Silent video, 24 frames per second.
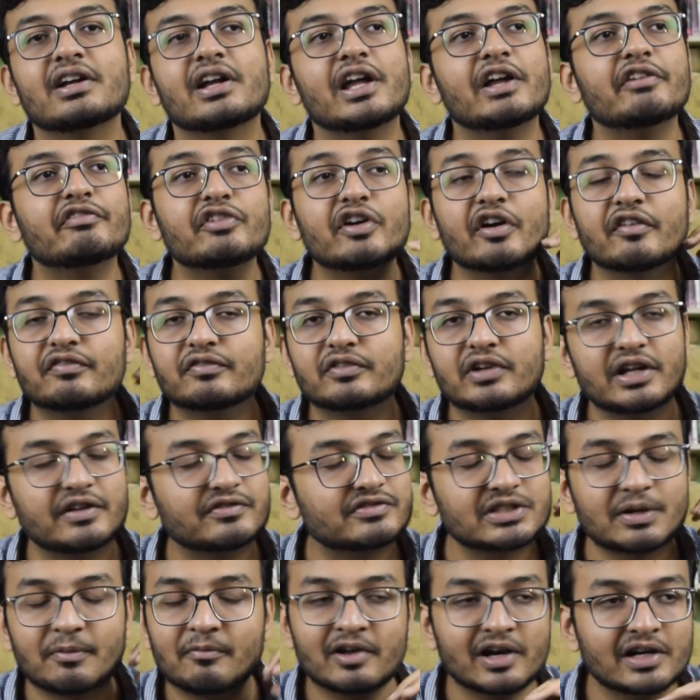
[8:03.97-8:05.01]
If
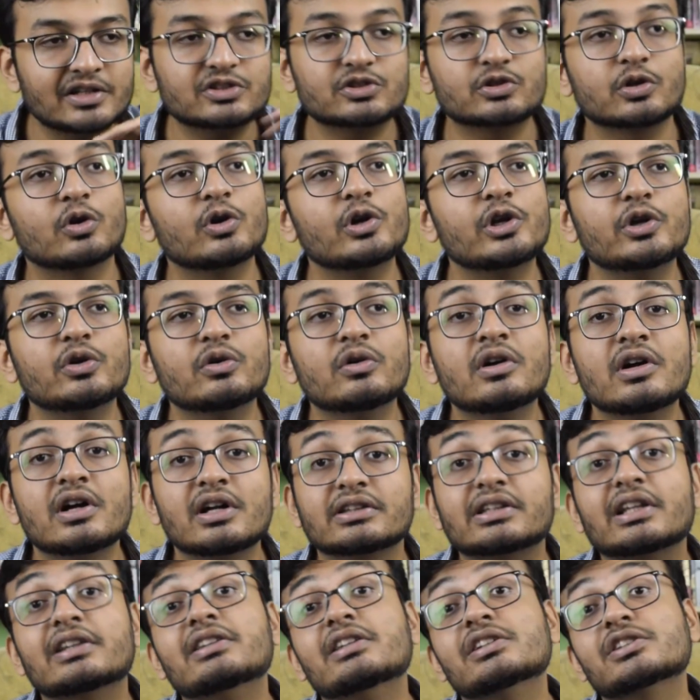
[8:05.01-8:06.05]
someone has told you
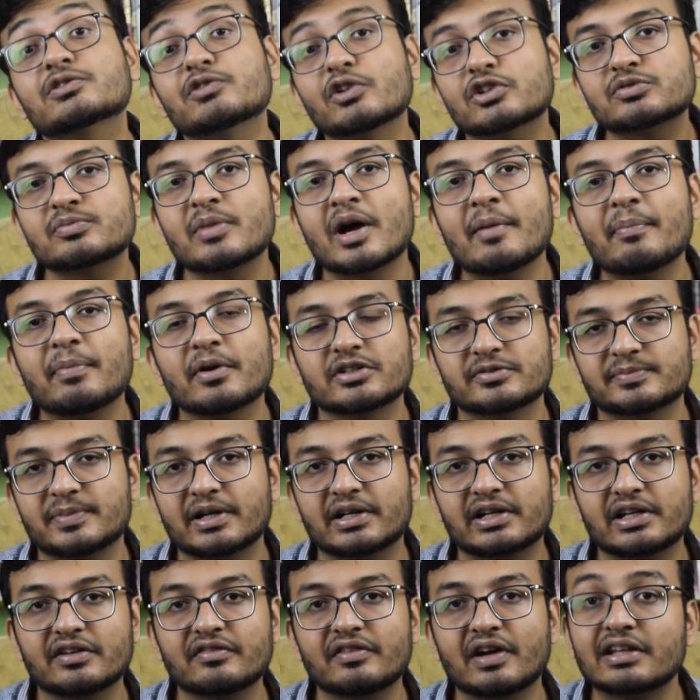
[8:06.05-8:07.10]
that this was my
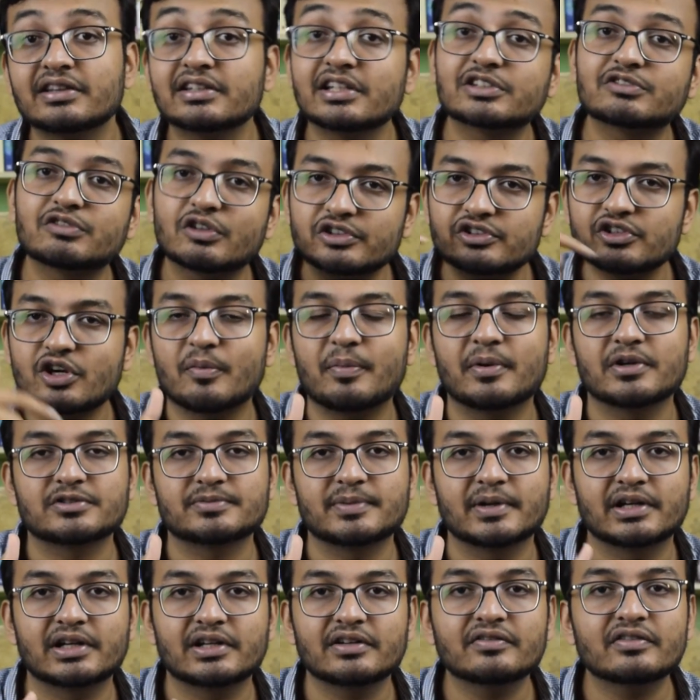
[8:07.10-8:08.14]
perspective and this was your
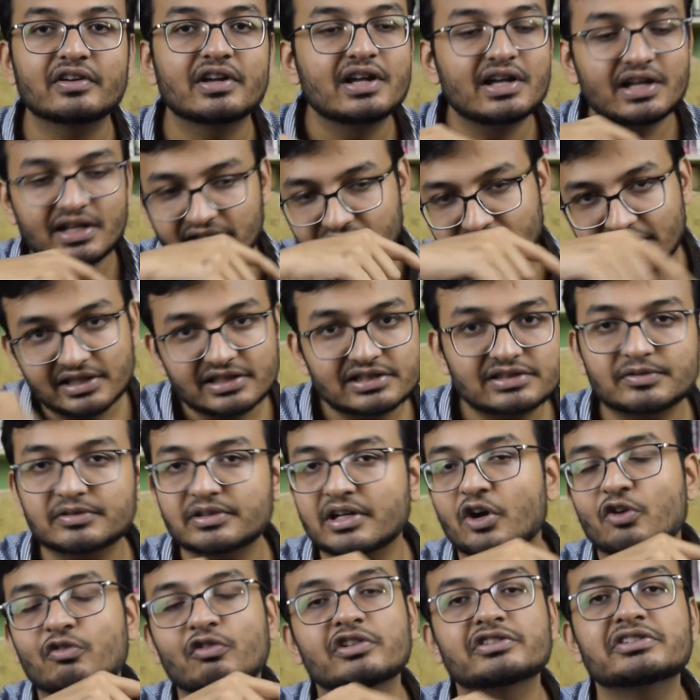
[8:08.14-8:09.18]
perspective, this
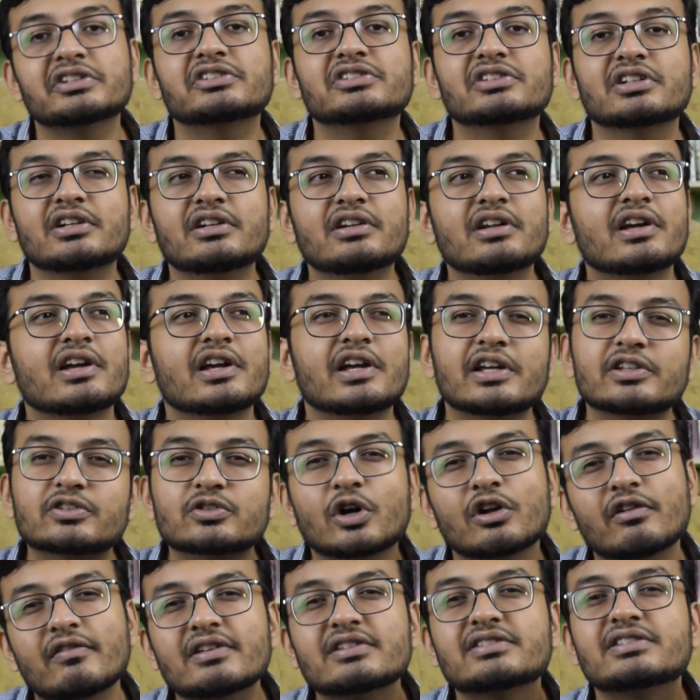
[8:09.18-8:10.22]
conversation is
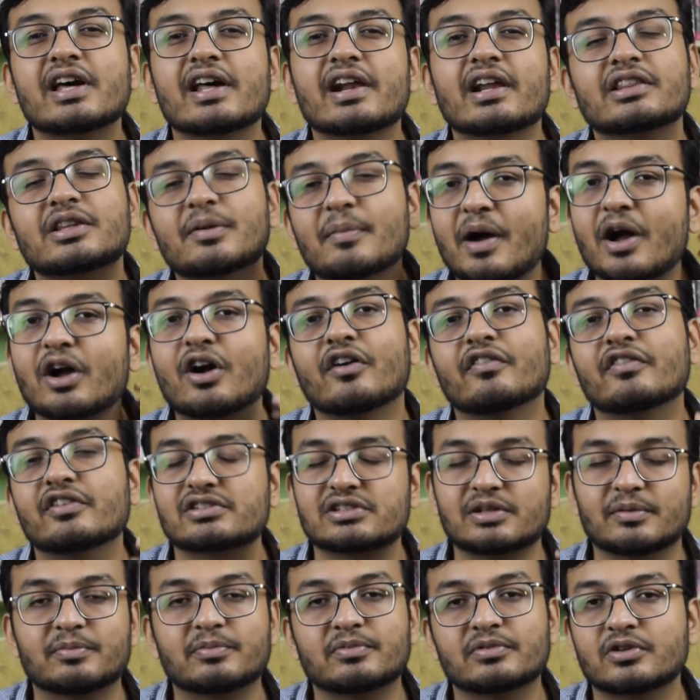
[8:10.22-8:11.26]
always there at the back of your
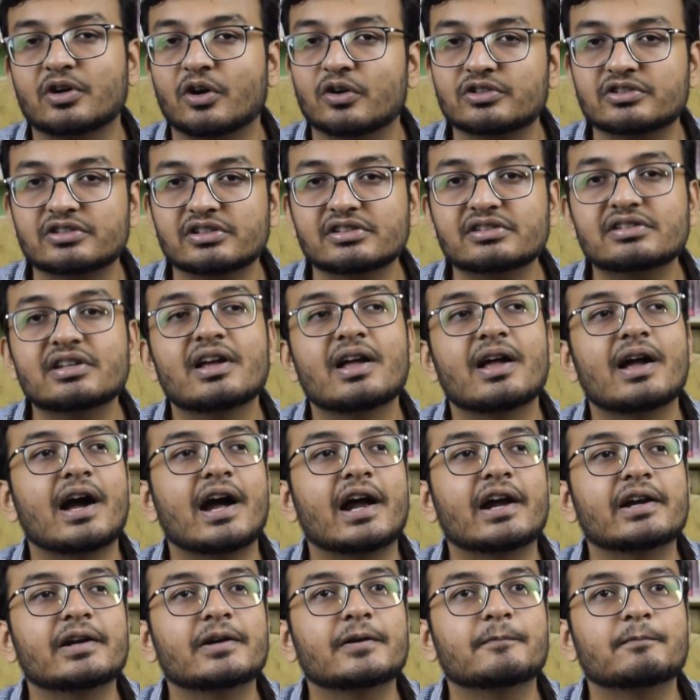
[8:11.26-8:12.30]
subconscious
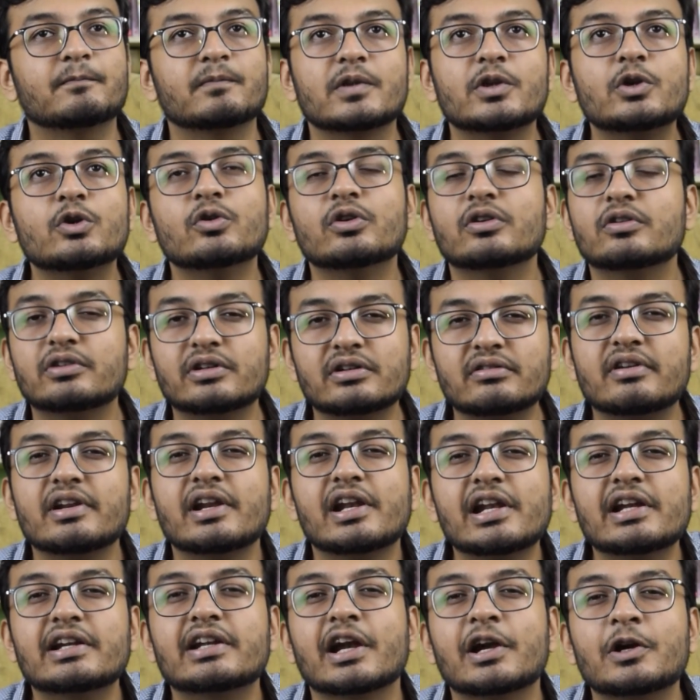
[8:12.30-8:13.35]
and you
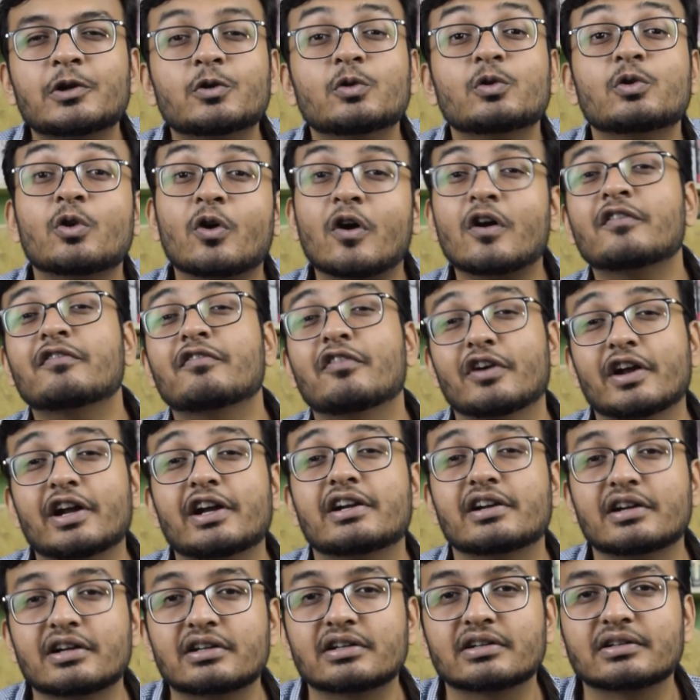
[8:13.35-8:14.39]
really tend to not forget
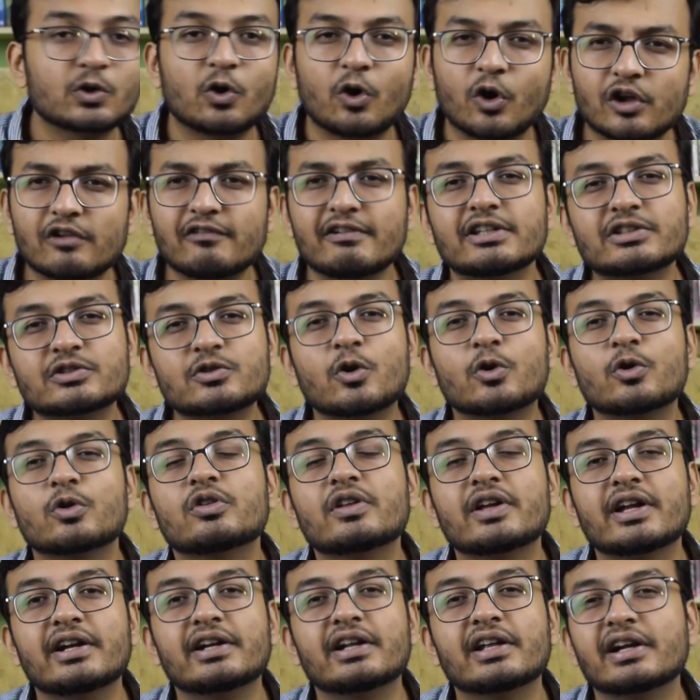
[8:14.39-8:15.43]
it. So always go to the
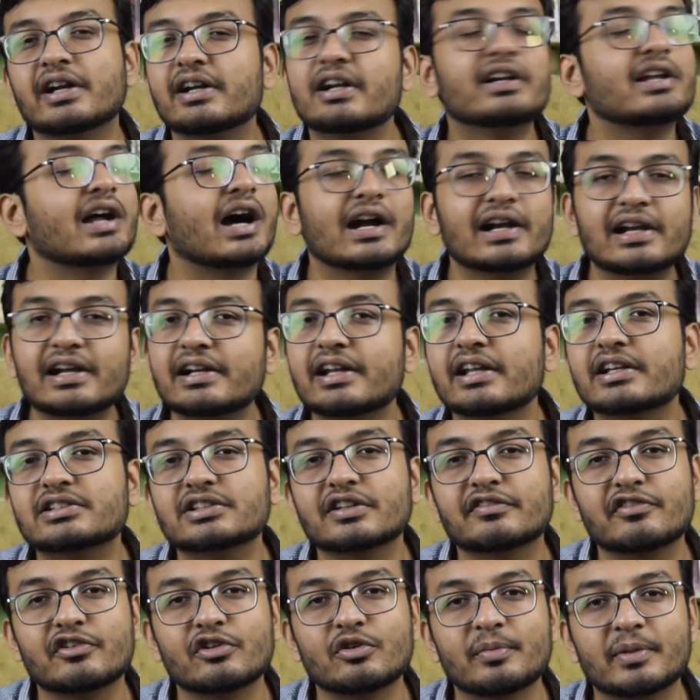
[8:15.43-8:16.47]
internet. It hardly takes a
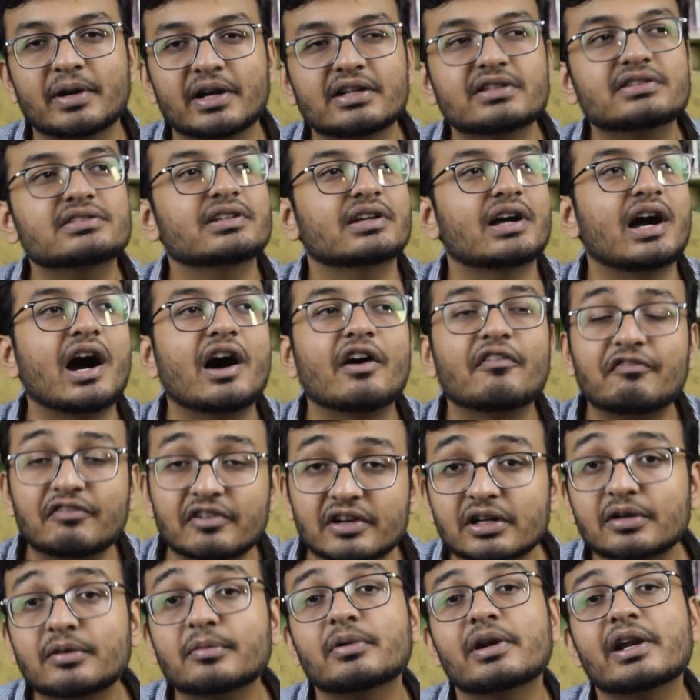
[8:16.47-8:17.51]
few minutes
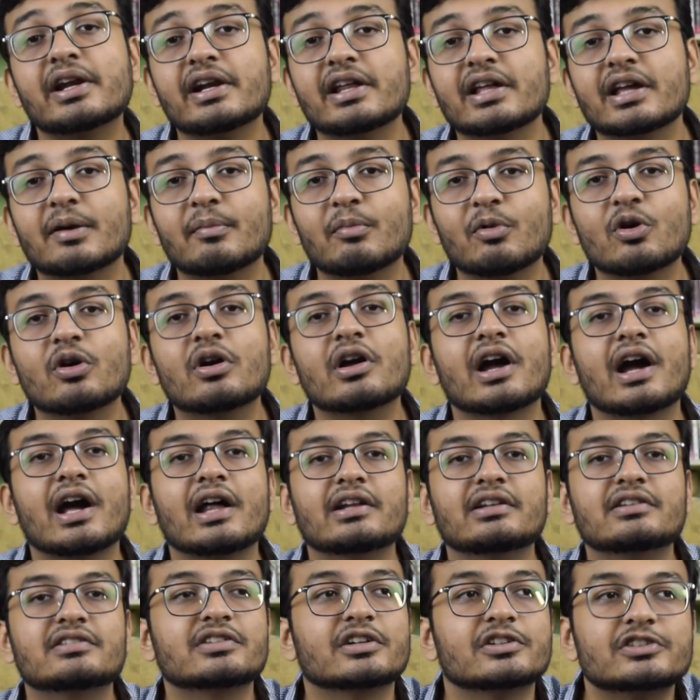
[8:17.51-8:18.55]
after reading a book
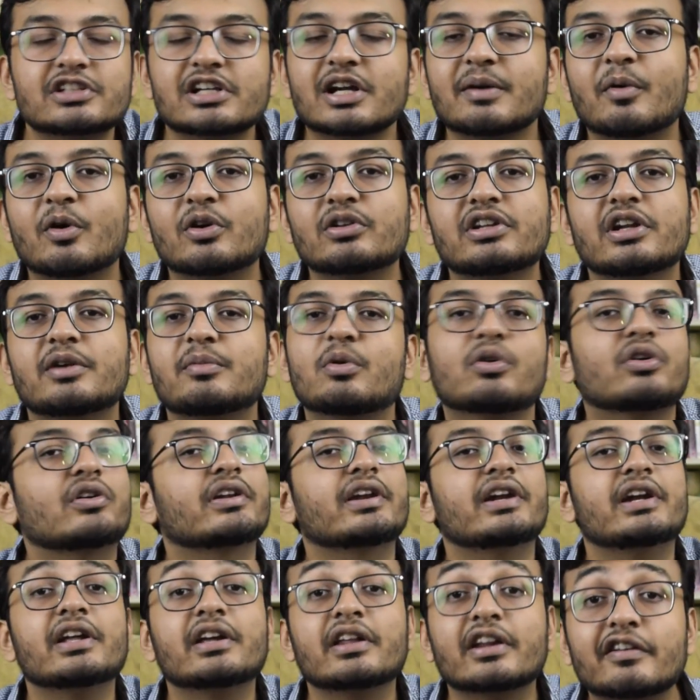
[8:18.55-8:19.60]
and searching about that book,
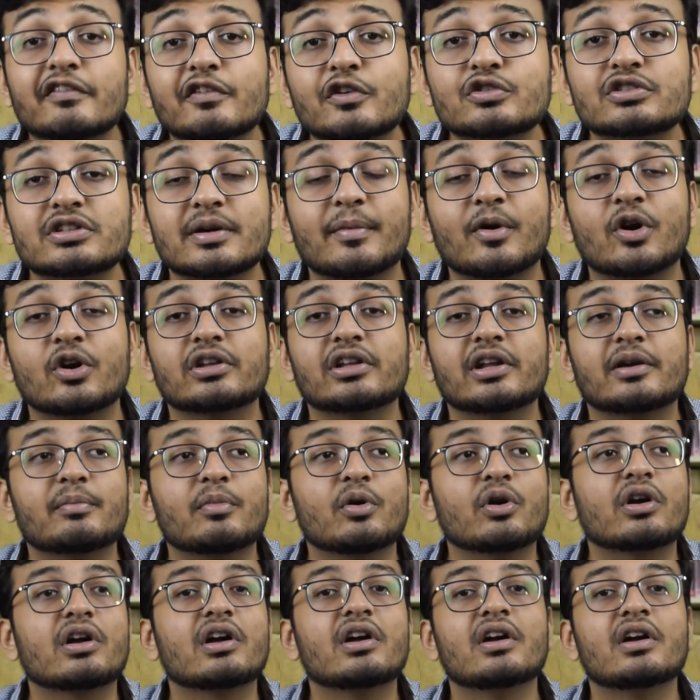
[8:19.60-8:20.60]
reading reviews about that book,